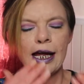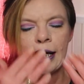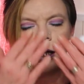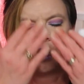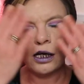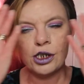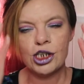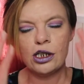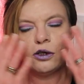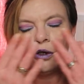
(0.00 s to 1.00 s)
It,
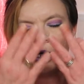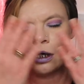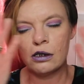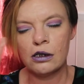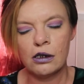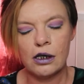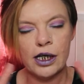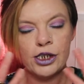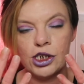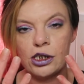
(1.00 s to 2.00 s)
as you, oh,
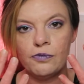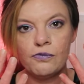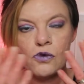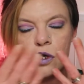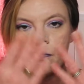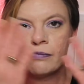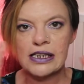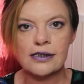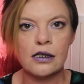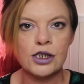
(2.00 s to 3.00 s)
as you
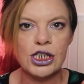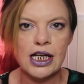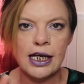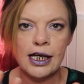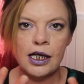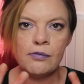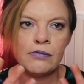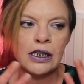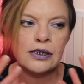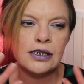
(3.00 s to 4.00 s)
massaged it in, it
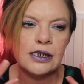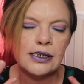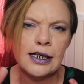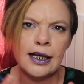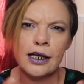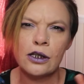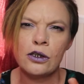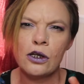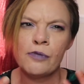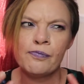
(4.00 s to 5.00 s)
melted into like
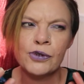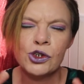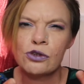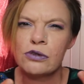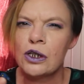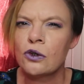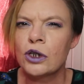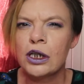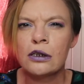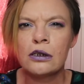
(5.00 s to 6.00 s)
a buttery
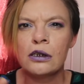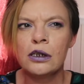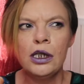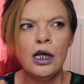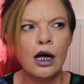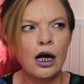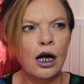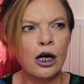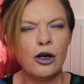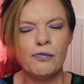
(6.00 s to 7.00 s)
oil,
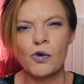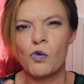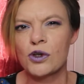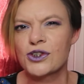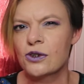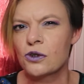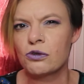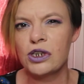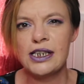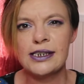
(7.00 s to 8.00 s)
but wasn't
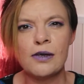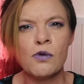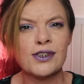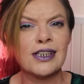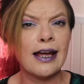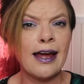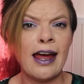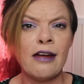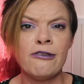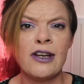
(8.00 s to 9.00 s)
greasy, wasn't
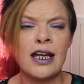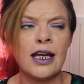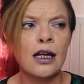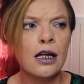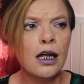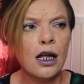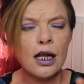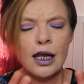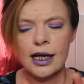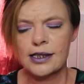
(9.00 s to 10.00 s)
heavy.
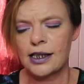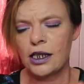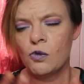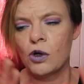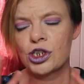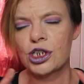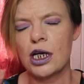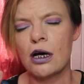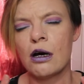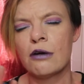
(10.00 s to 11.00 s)
Like I say, you washed
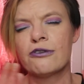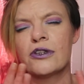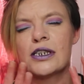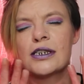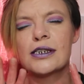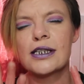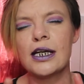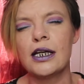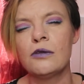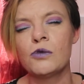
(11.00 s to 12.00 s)
it off, the
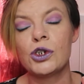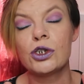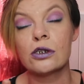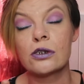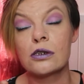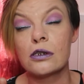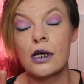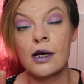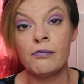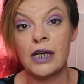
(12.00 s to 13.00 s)
skin was just
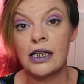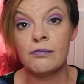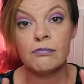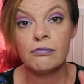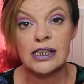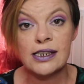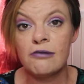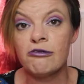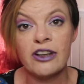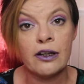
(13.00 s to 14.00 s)
amazing. My
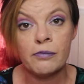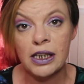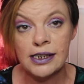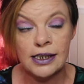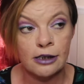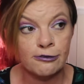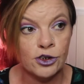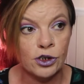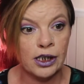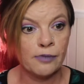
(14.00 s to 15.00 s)
skin felt amazing
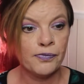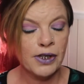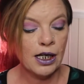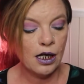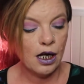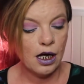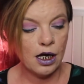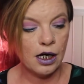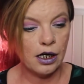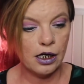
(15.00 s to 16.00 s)
after it.
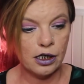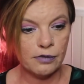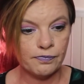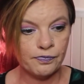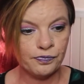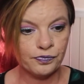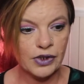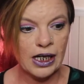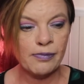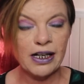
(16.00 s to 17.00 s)
I
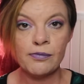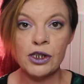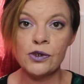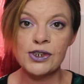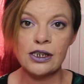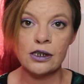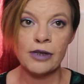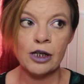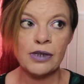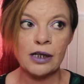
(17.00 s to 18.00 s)
mean, I'm using at the
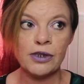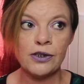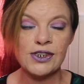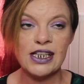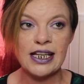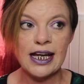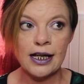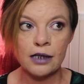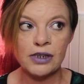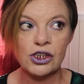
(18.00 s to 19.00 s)
moment, I'm using the
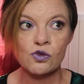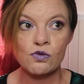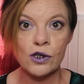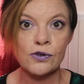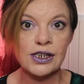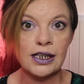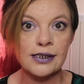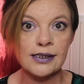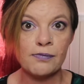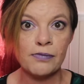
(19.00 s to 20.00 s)
Elemis Rose
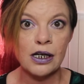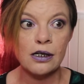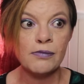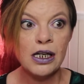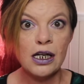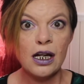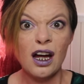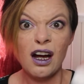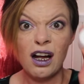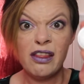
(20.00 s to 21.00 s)
Cleansing Balm,
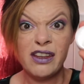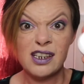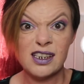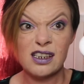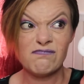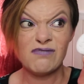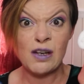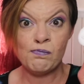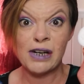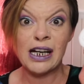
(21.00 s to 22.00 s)
and this,
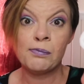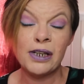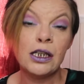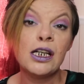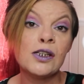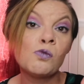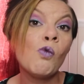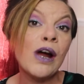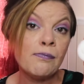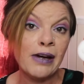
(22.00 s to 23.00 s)
in my opinion, is
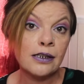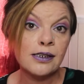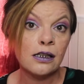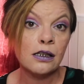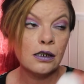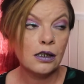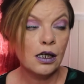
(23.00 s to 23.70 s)
way better.